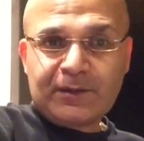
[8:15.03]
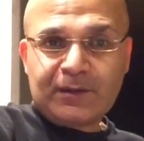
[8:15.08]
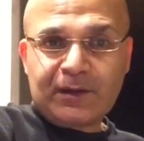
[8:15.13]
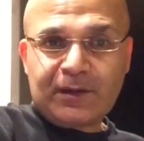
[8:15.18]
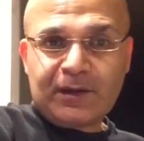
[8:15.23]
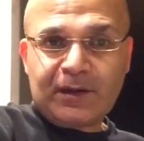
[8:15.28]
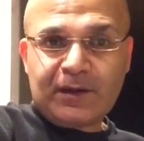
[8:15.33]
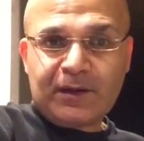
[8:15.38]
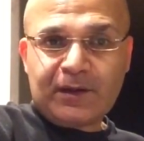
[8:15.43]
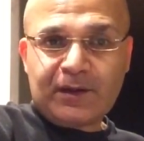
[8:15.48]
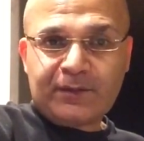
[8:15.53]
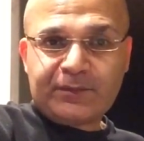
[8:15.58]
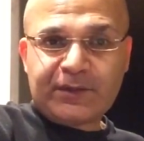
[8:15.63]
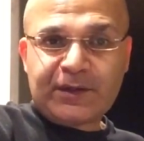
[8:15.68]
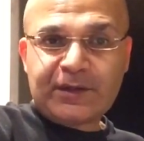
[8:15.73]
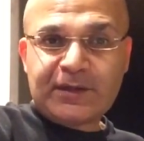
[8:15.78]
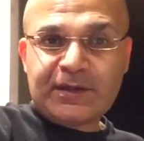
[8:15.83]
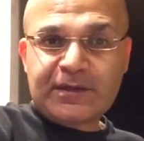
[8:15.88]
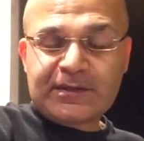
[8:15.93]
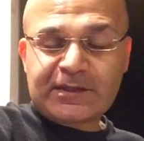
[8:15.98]

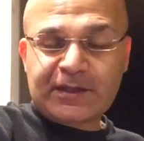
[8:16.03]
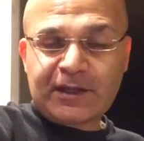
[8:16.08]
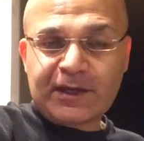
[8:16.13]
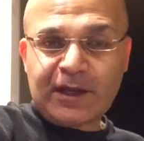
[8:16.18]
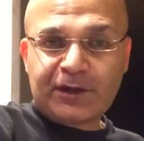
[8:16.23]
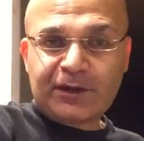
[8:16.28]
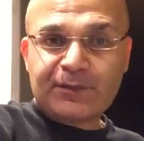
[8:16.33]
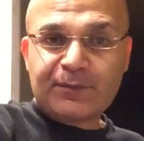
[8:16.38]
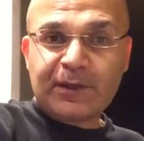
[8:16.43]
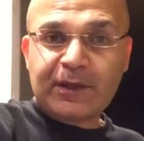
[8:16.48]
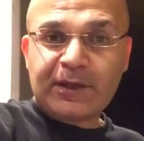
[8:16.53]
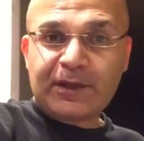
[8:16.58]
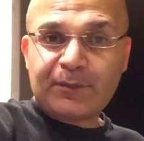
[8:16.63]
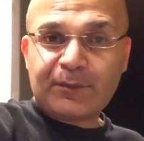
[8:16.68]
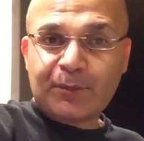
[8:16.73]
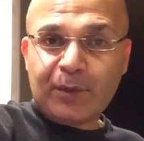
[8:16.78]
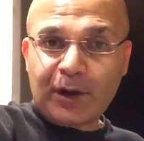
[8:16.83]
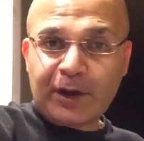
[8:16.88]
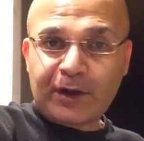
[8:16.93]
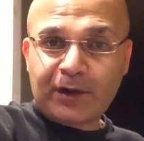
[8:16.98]
Deniz Kenari Milli
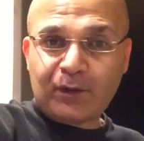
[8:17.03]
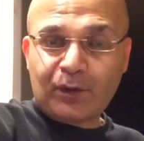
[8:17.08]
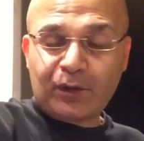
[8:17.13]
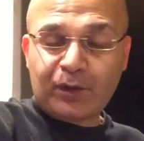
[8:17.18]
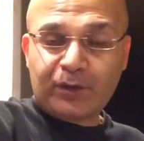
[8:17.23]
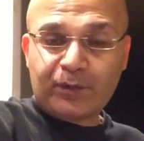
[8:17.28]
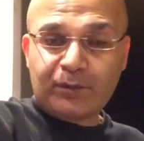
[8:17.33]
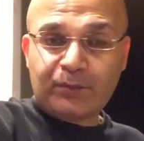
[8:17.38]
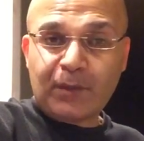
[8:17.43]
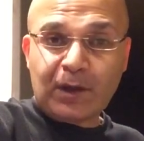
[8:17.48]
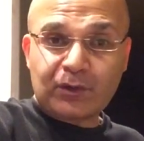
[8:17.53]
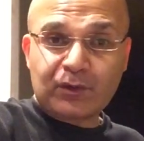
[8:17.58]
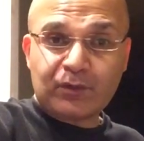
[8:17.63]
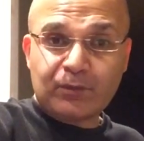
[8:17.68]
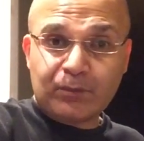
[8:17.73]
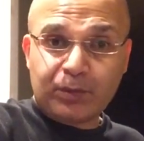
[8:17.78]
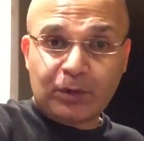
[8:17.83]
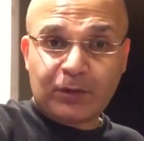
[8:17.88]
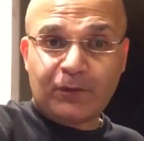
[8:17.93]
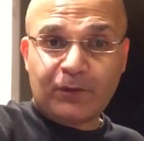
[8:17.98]
Park or Baku
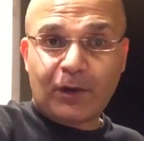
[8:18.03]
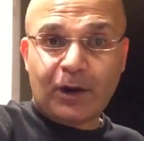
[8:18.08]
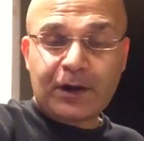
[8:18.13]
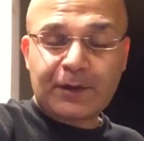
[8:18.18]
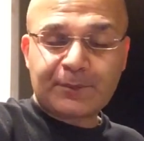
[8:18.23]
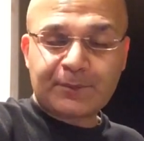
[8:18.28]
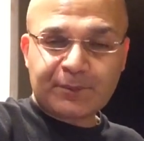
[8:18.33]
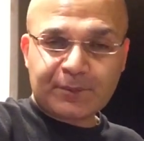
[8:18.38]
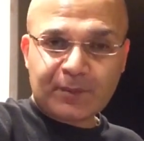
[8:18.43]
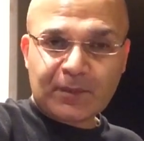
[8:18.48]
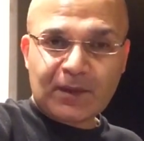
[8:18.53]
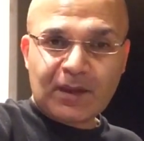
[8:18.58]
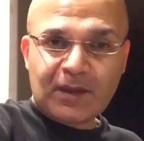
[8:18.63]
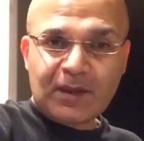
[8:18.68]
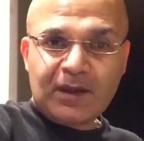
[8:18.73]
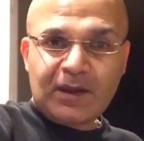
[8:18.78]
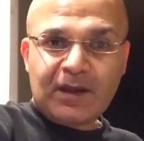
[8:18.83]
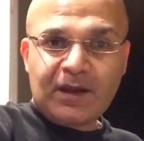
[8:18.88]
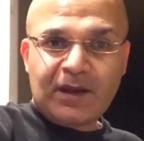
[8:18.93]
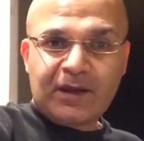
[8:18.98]
Boulevard.
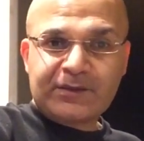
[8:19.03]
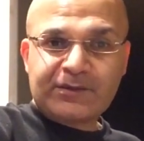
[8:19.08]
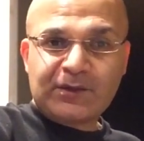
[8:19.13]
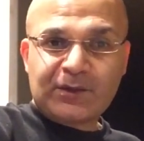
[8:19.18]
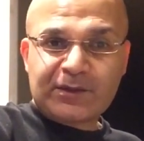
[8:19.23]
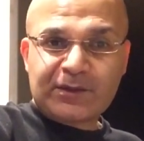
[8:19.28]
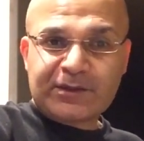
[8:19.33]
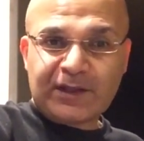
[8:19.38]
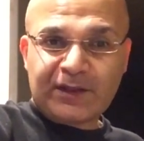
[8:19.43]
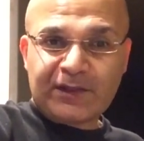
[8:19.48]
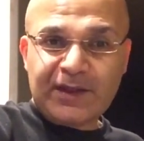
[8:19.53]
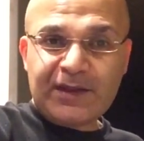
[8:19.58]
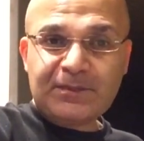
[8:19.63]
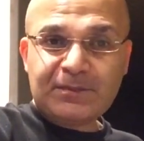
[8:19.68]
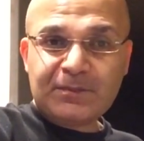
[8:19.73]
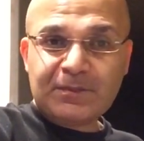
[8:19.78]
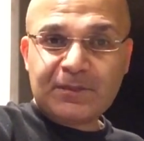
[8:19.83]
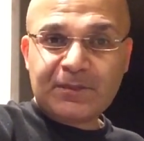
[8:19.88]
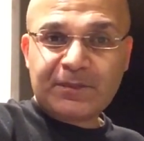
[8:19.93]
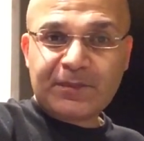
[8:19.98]
So until
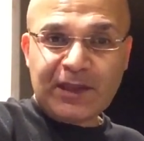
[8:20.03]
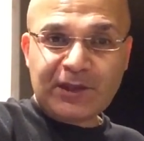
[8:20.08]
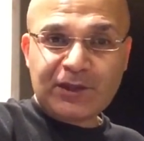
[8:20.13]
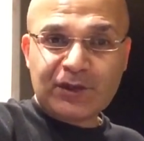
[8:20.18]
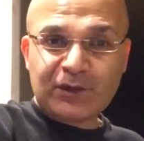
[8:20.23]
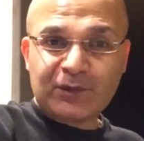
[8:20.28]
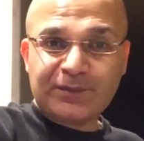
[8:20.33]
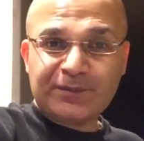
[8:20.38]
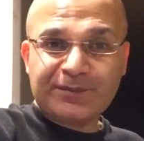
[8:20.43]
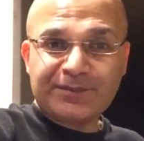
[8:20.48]
then, thank you.